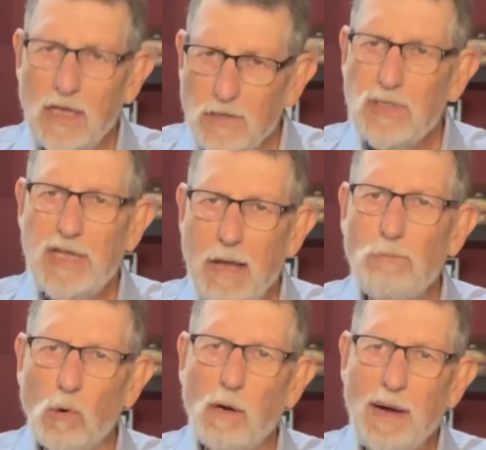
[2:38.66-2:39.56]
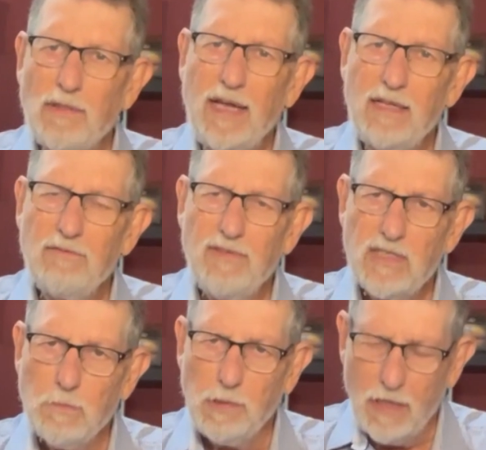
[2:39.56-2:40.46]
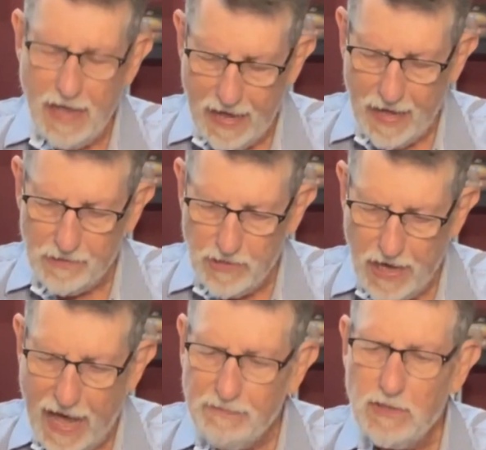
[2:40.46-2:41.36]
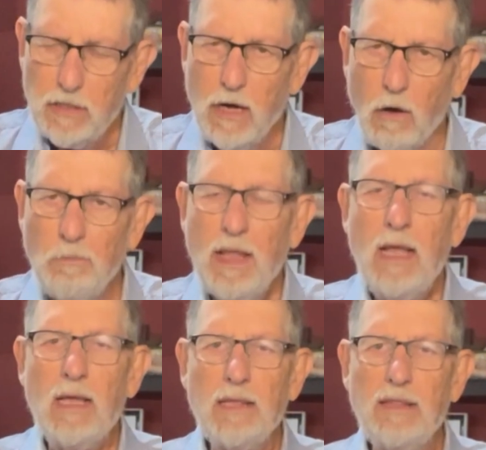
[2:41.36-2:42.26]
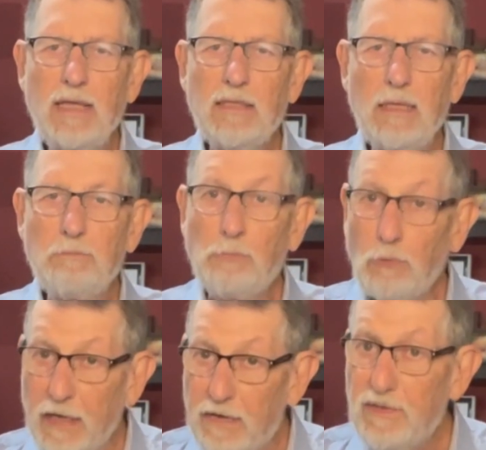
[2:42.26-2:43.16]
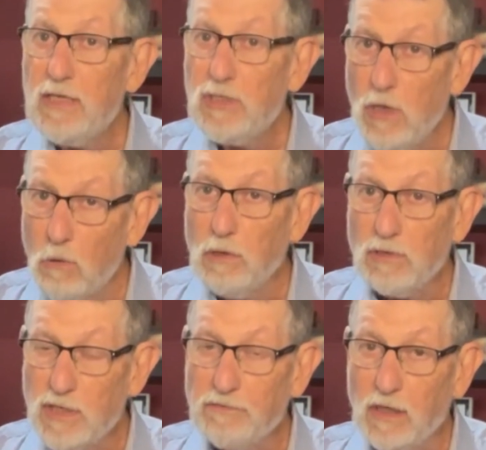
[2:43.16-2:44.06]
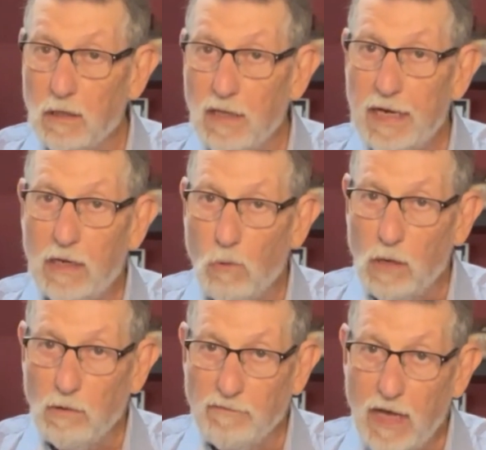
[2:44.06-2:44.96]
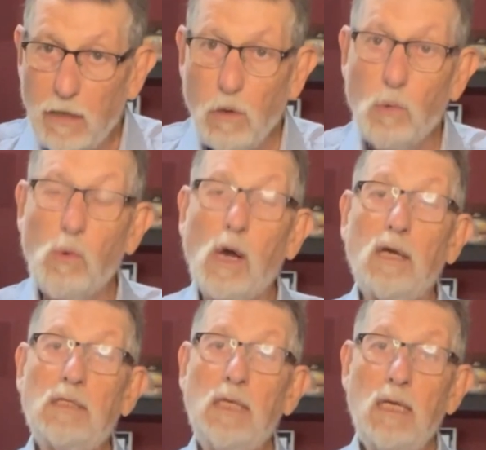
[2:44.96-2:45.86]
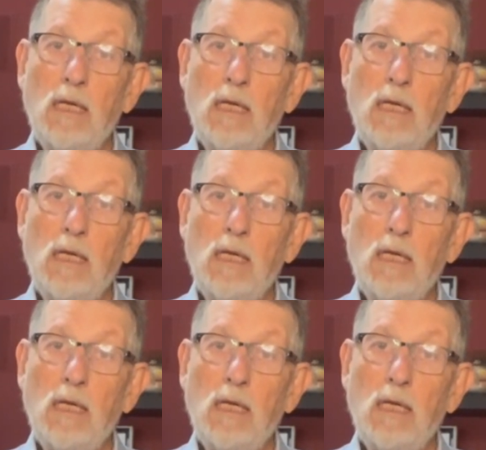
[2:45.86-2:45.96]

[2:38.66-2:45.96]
understand more about that invisible hand, you have to know that the previous owners of the clinic where Ravello worked,